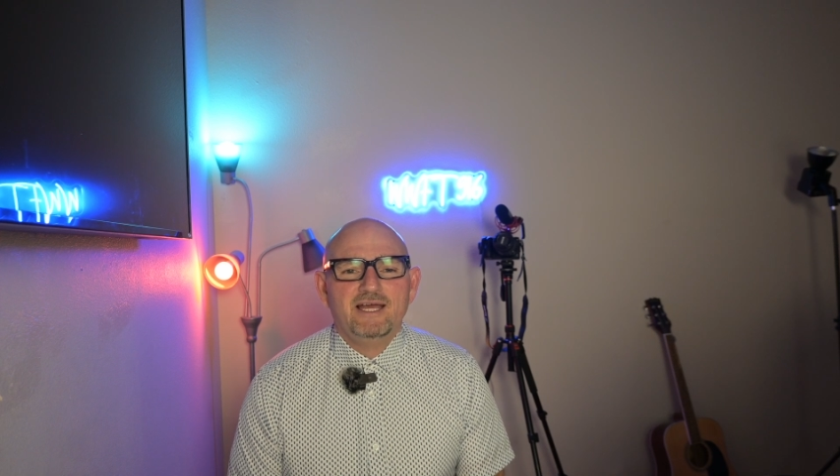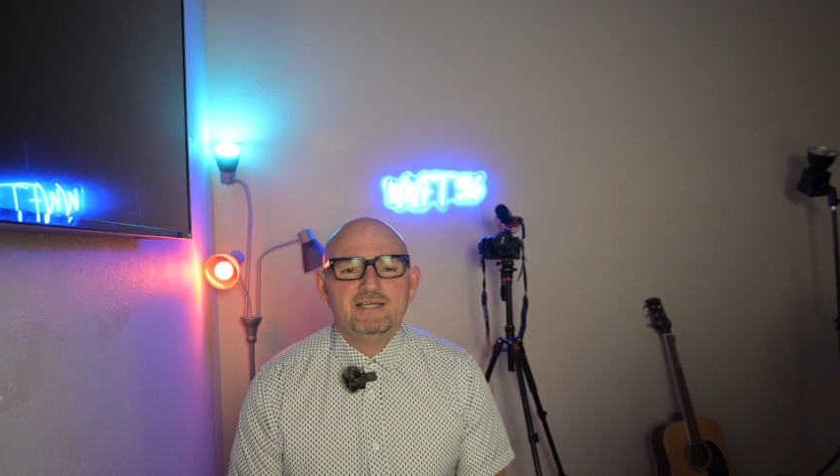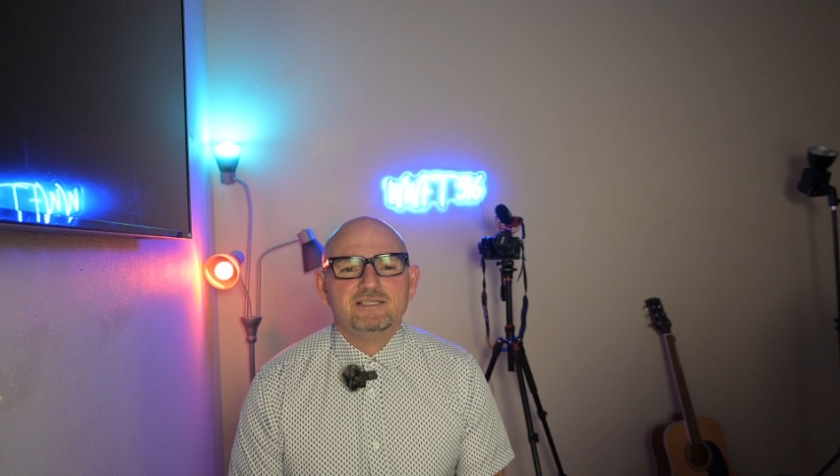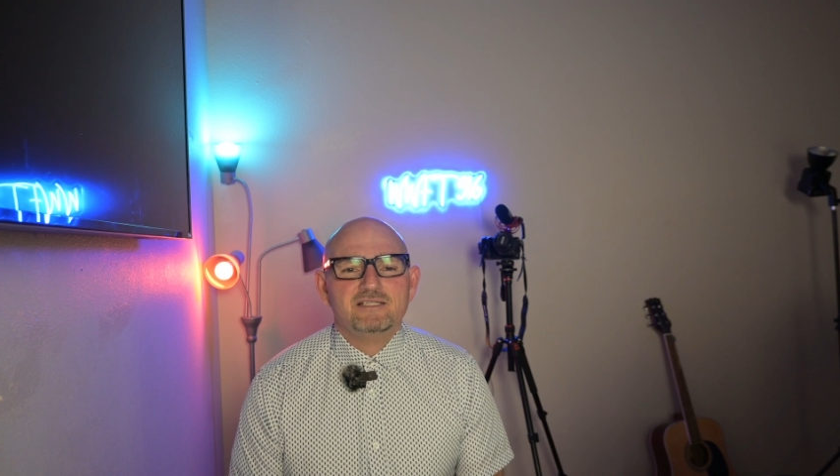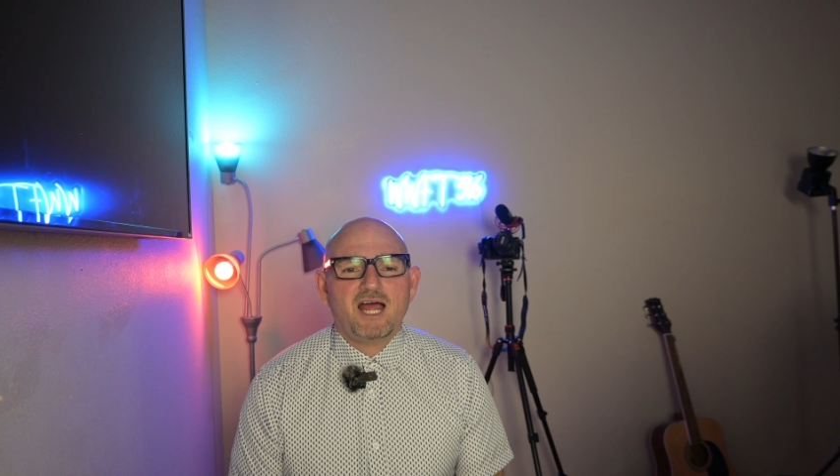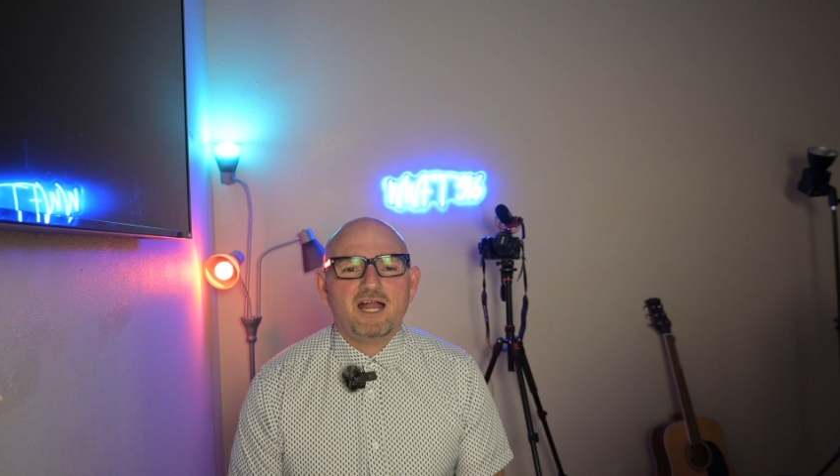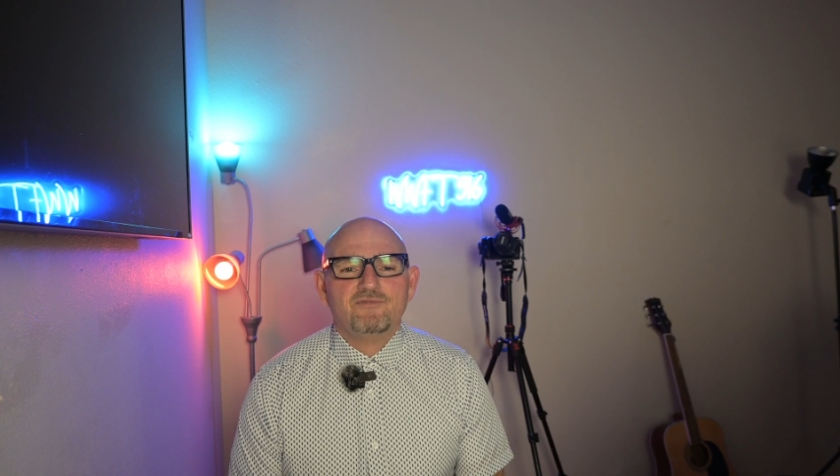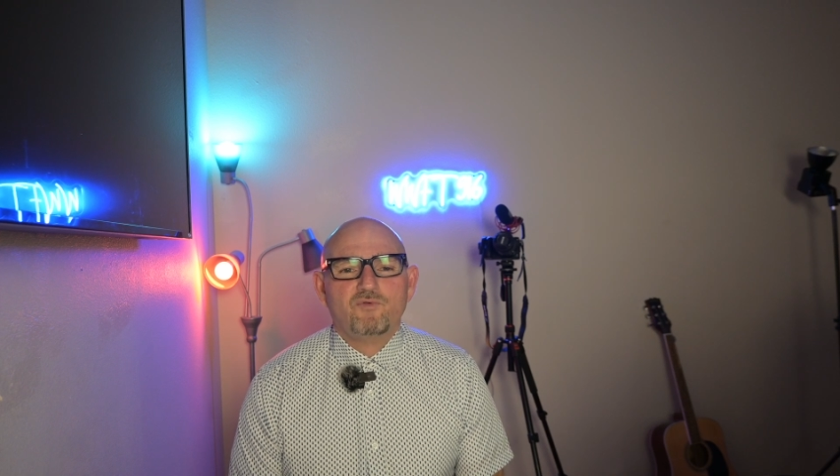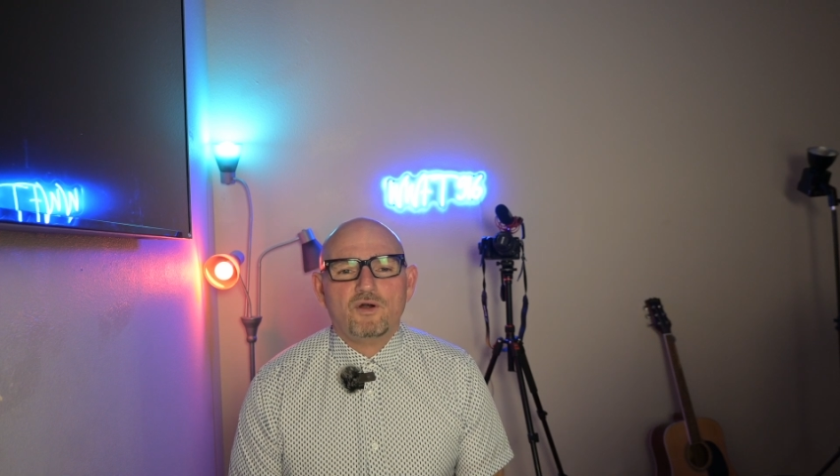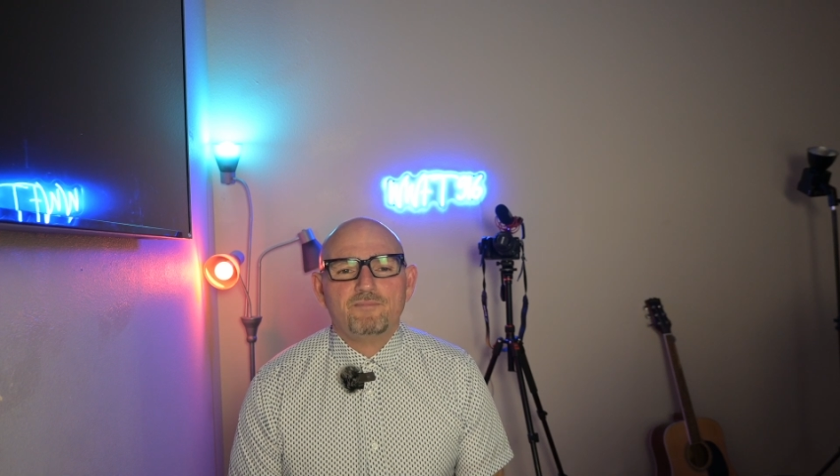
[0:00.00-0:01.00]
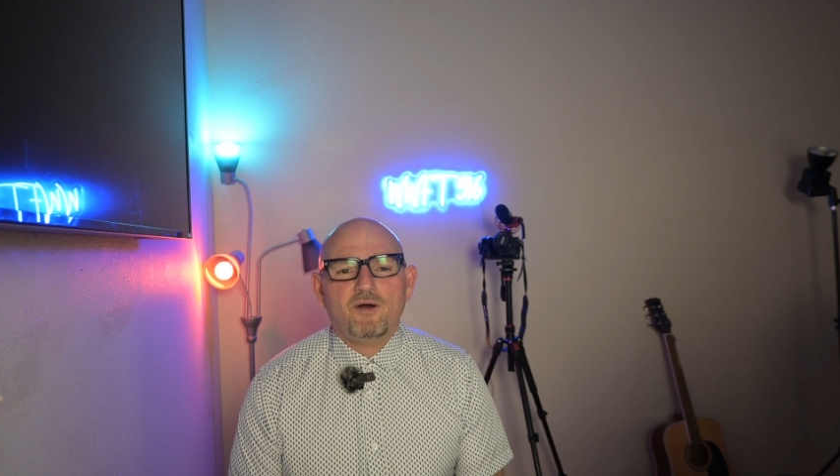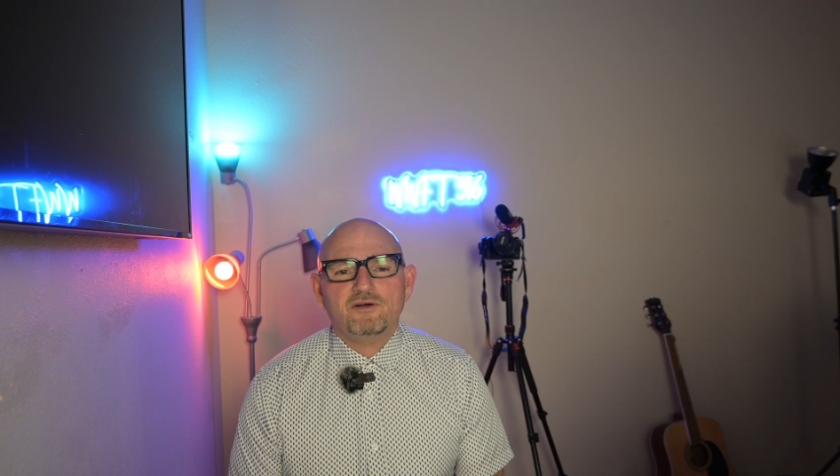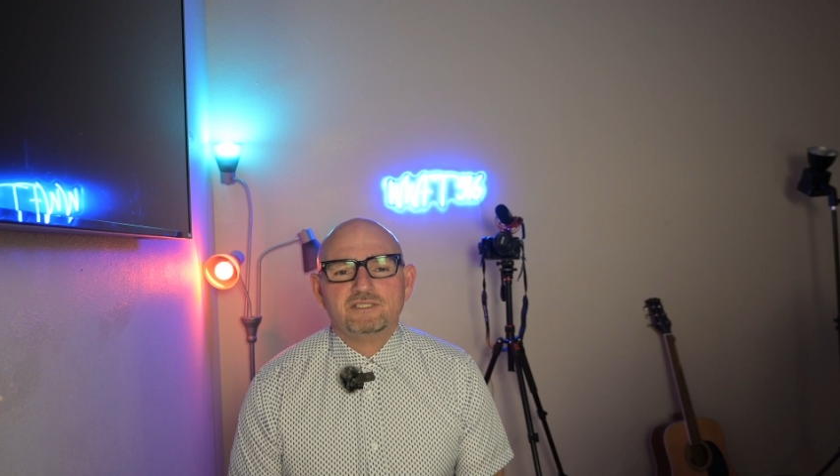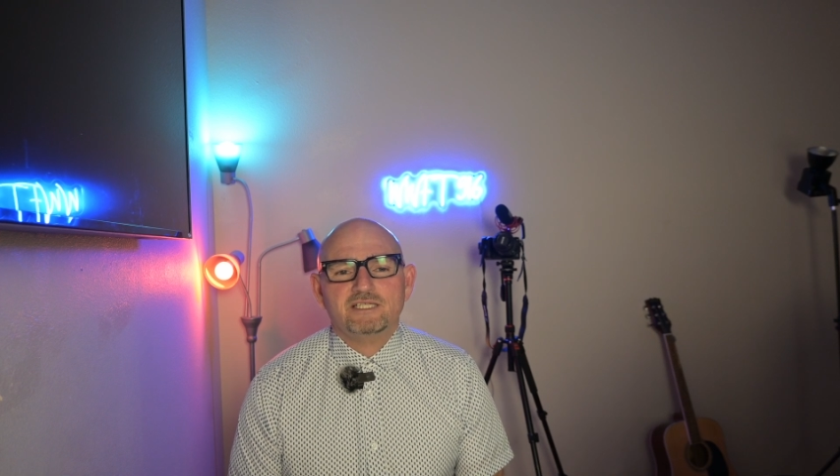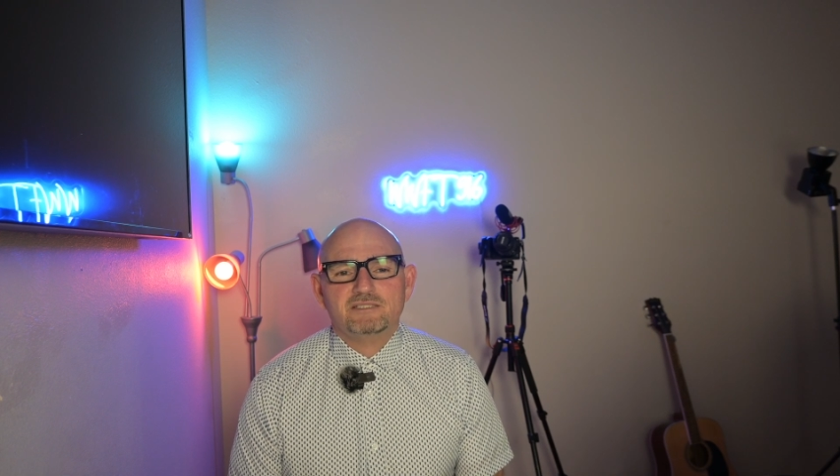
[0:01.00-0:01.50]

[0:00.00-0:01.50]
His entire foreign policy